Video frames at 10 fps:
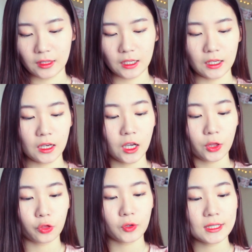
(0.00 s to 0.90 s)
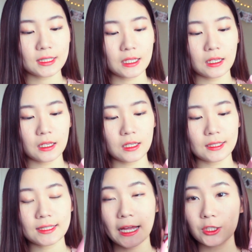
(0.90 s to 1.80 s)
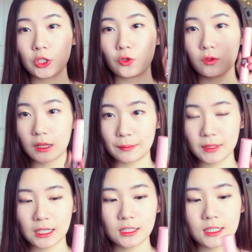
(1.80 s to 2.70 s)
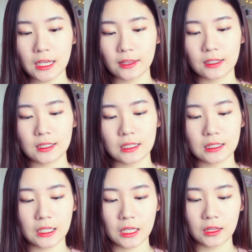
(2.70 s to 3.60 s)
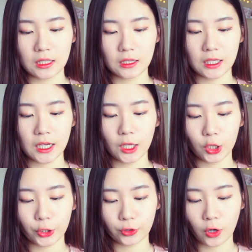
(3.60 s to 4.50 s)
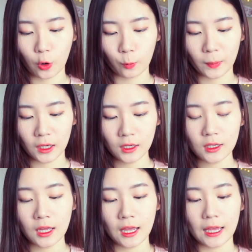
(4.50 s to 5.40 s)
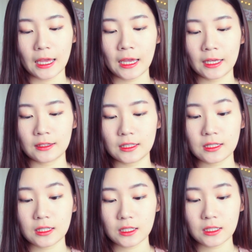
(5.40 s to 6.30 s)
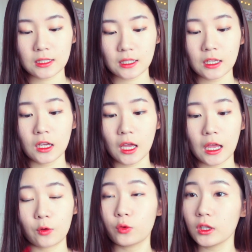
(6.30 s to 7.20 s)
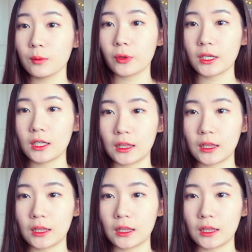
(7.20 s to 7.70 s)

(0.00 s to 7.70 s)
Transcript: the three C E Tattoo Lip Tint, and this is in the color Coma. And this is a really pretty